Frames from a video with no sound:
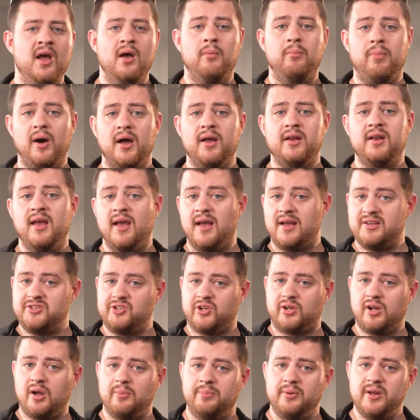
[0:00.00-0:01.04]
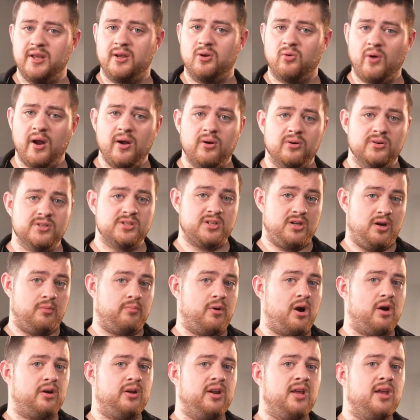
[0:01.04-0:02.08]
But as your company grows and your
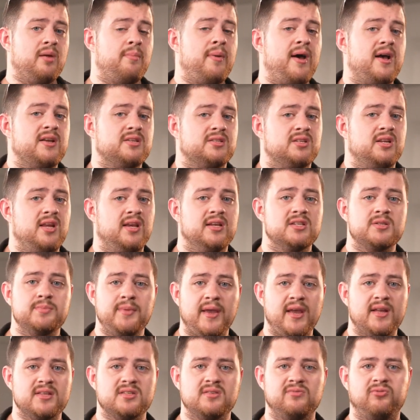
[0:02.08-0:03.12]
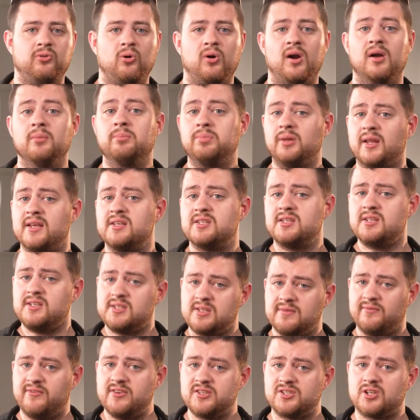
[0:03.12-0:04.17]
marketing capacity expands for it, placing
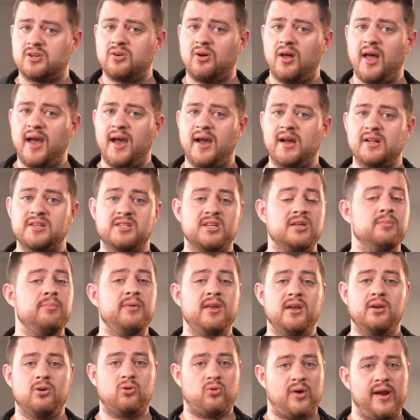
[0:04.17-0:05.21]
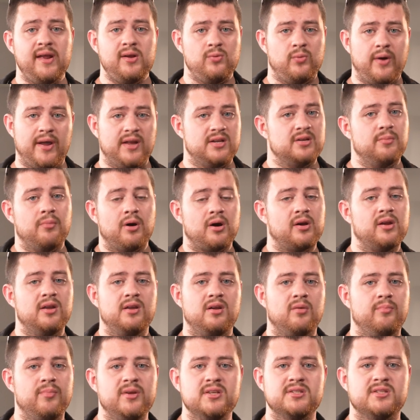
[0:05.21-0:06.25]
some physical ads can be a great way to market
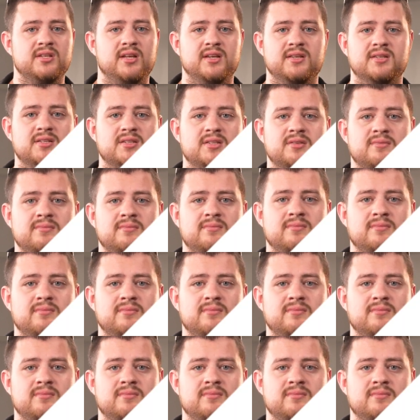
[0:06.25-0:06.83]
your business.